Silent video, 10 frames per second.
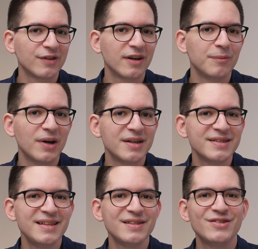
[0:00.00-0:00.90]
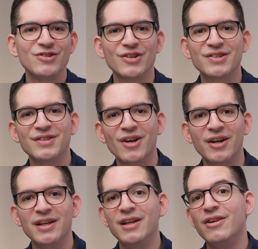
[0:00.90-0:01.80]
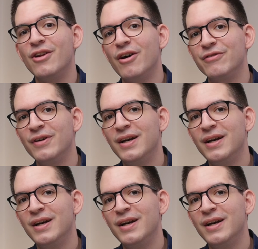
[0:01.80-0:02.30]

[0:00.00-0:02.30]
gigabytes is just not enough.